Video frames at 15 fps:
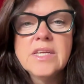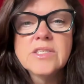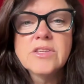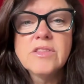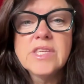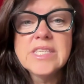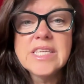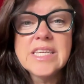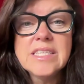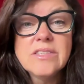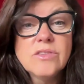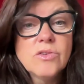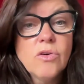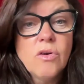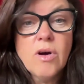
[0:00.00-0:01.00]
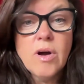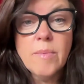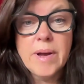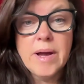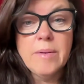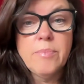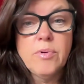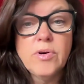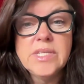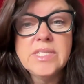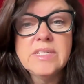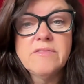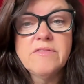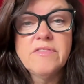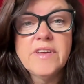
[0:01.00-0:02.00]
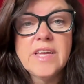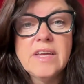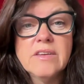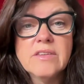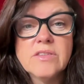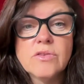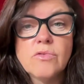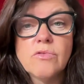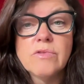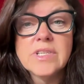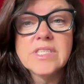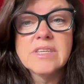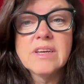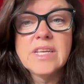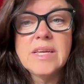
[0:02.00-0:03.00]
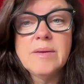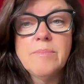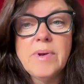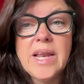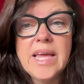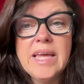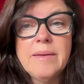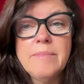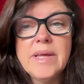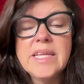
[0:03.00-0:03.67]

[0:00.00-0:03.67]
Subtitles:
So this is not about pointing fingers or assigning blame.